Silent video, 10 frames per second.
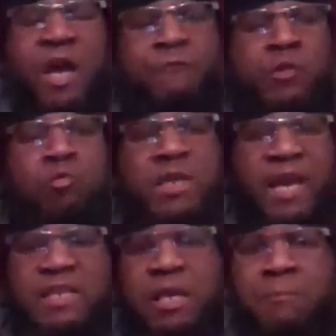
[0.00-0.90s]
If you
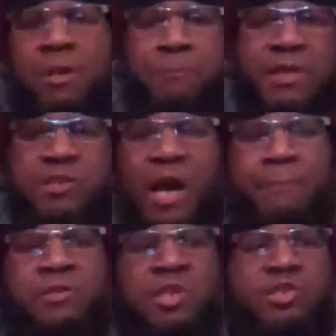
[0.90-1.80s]
can't get me the best
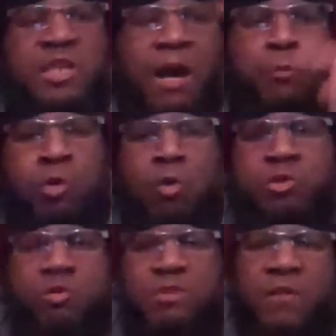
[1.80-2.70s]
competition, I will go
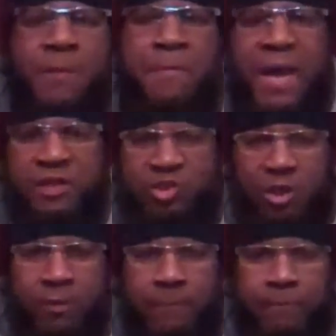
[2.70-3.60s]
to another manager.